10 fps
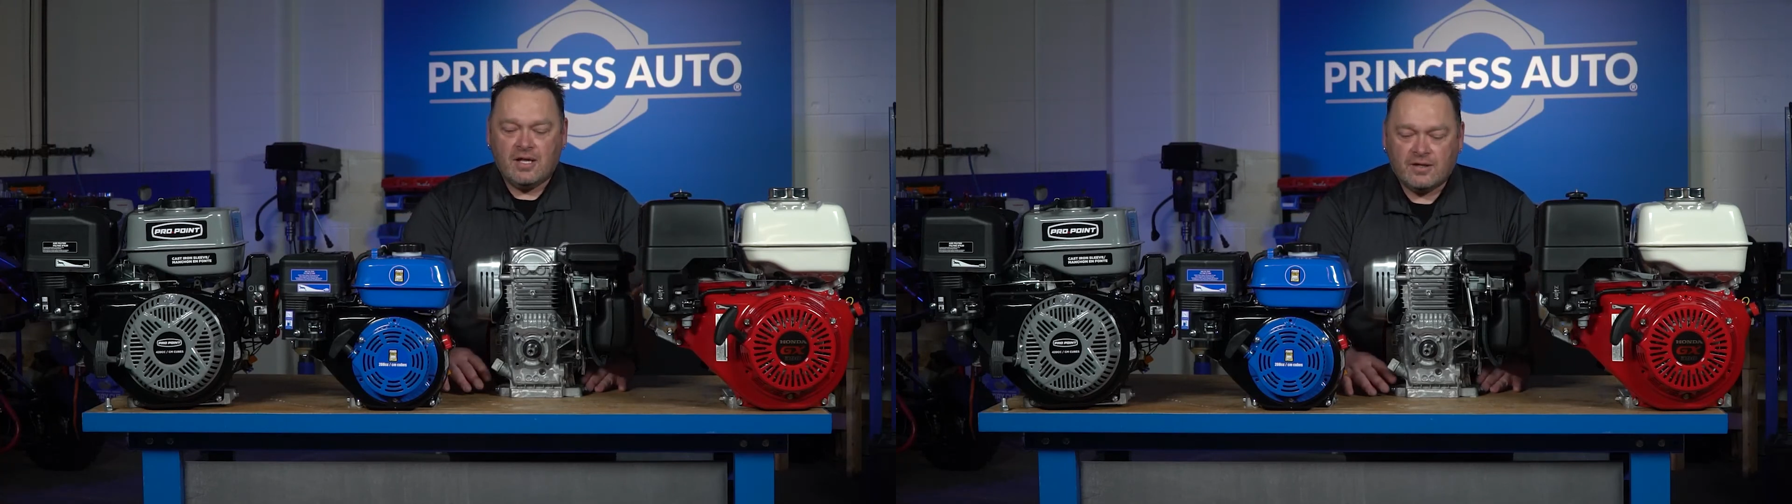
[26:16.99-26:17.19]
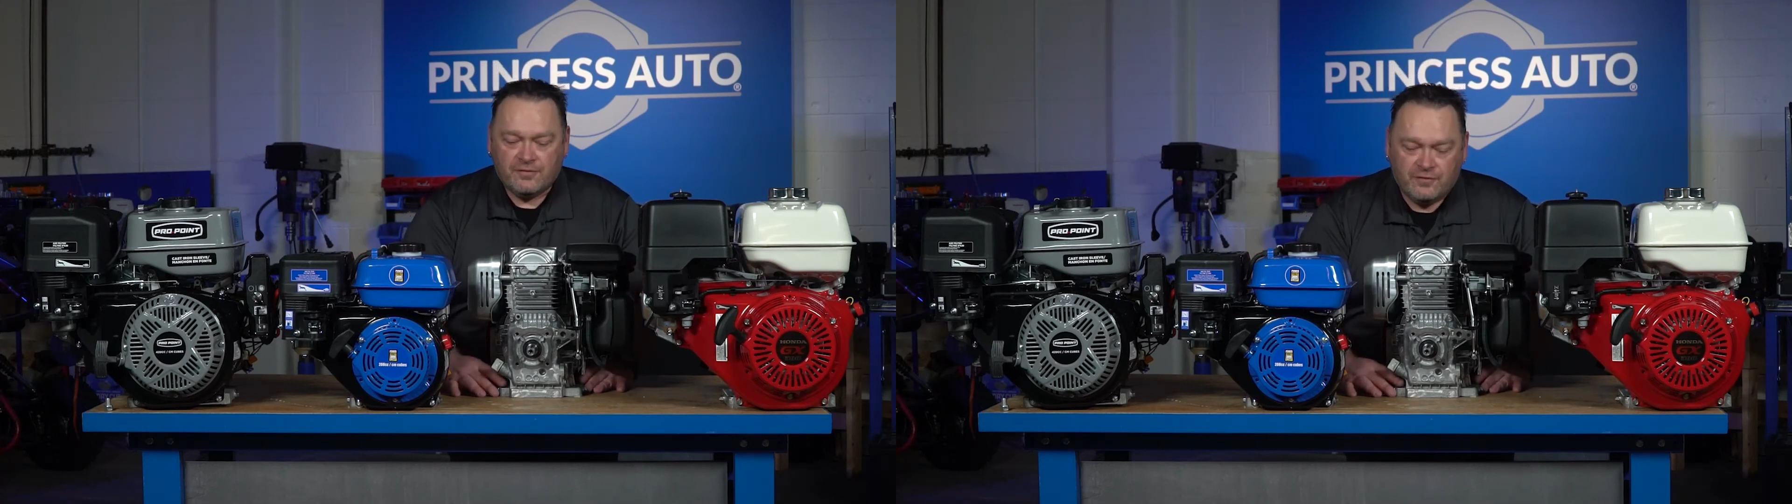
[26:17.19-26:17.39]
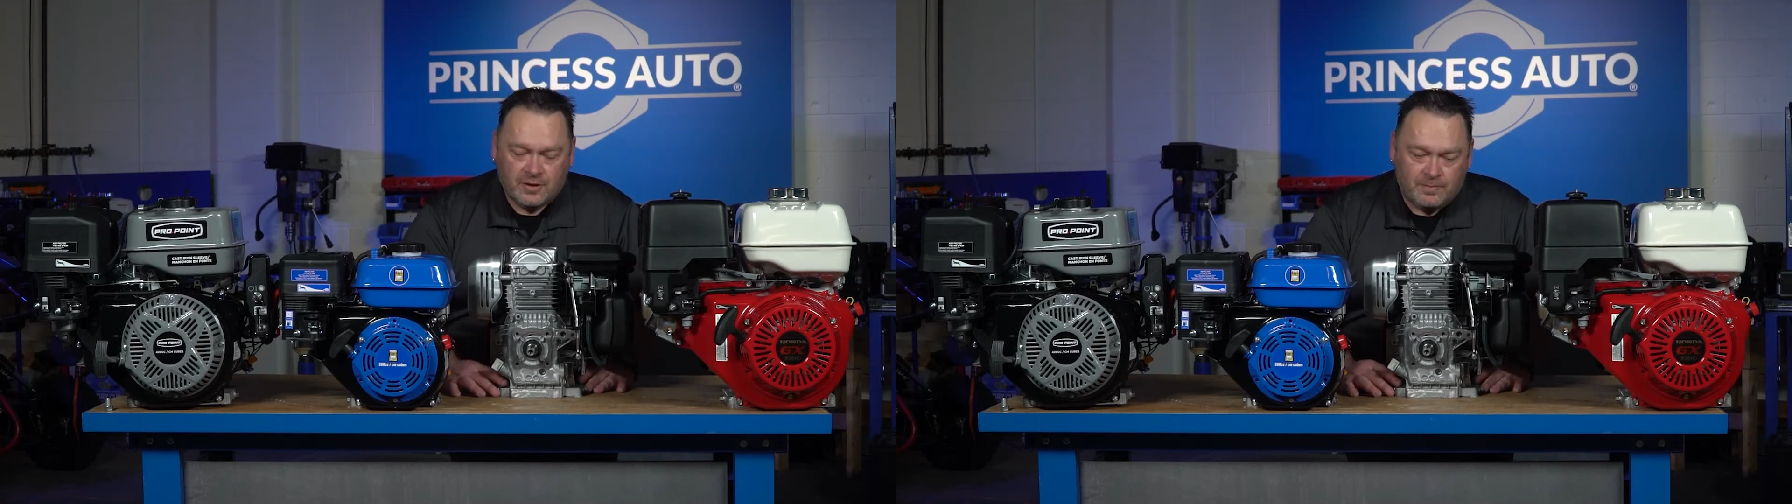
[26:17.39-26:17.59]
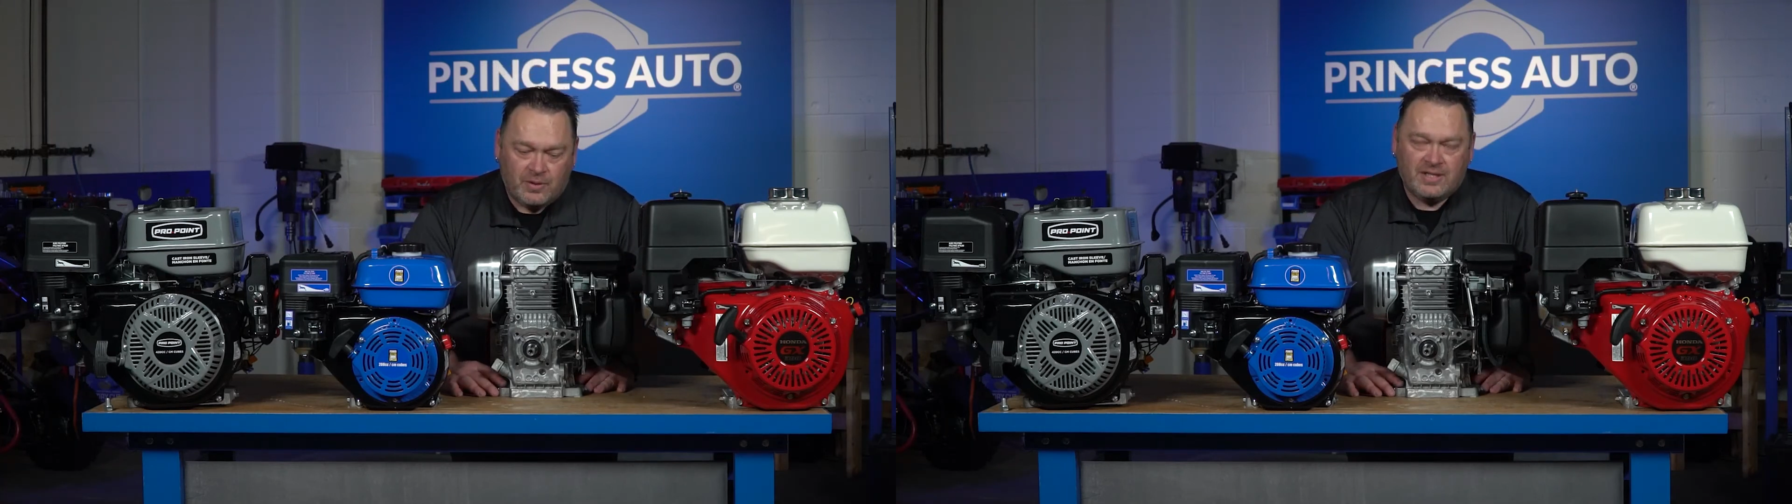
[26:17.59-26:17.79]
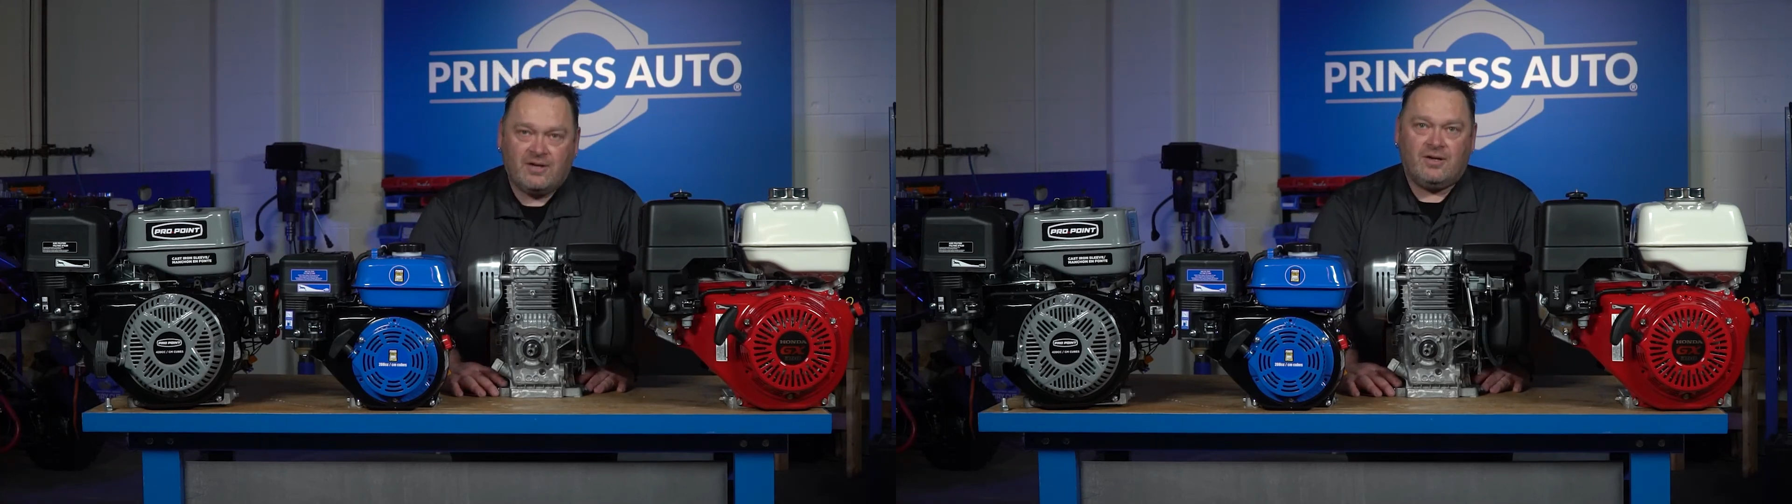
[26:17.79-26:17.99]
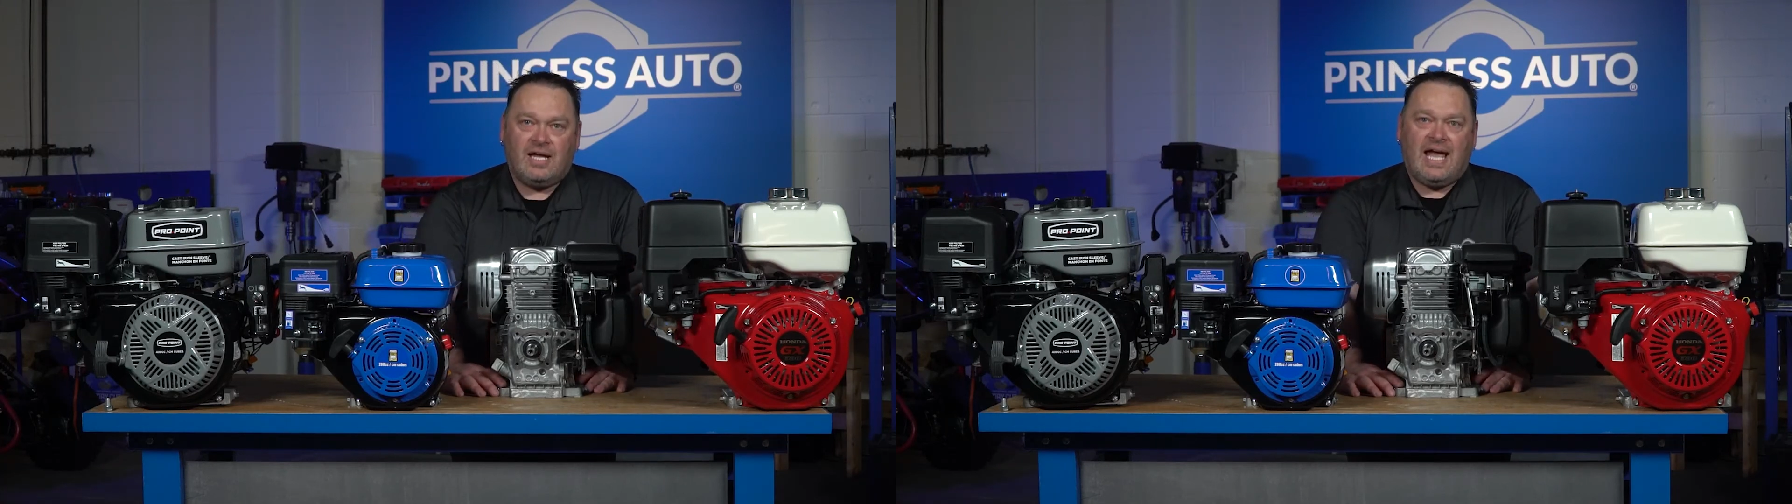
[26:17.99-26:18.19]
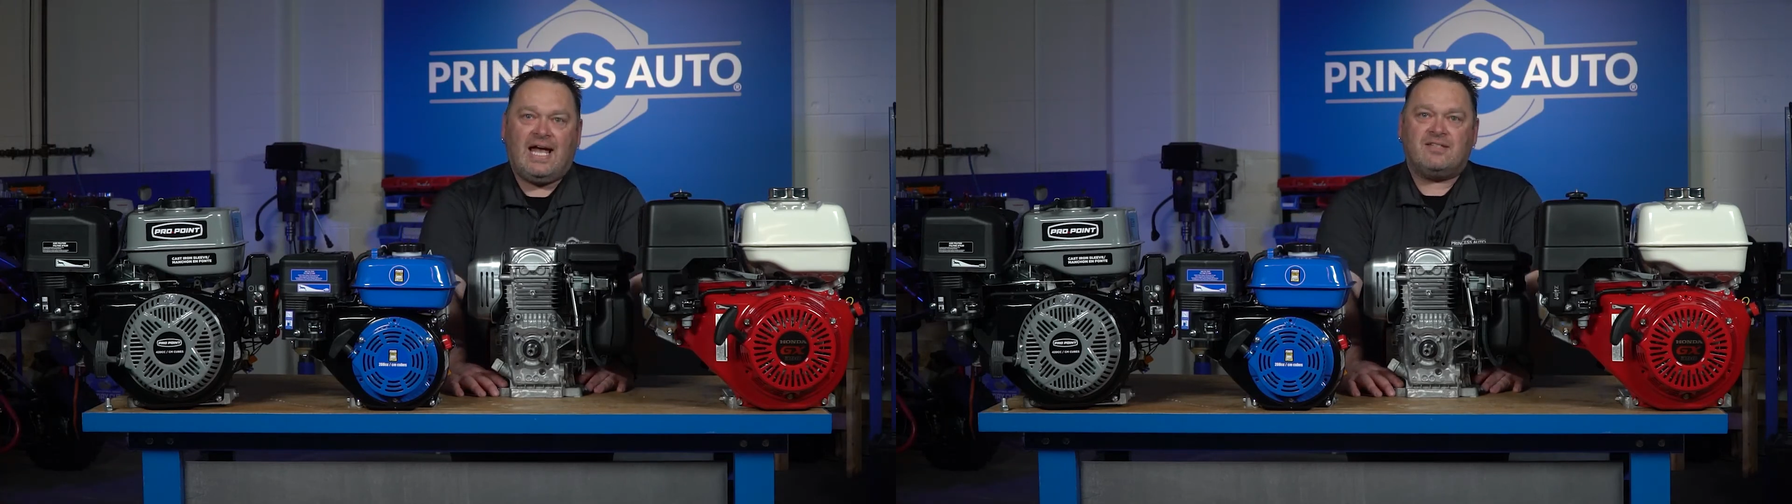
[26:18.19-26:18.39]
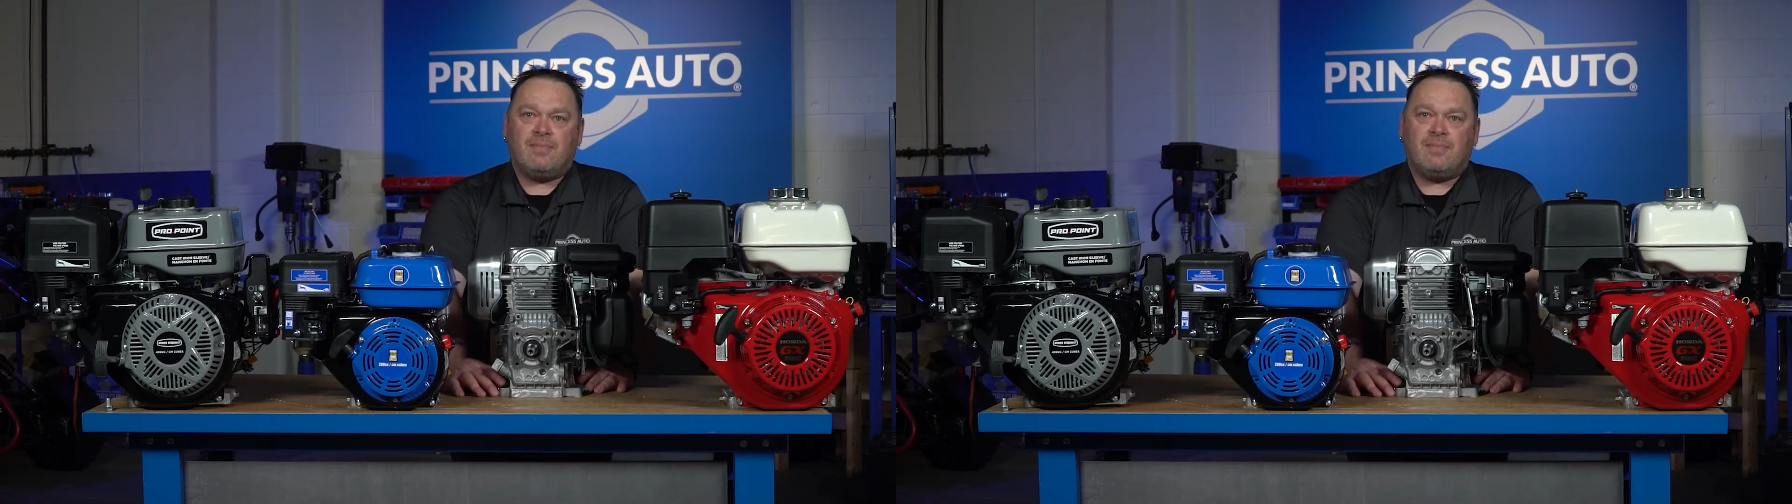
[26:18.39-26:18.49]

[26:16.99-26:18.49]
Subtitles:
The footprint has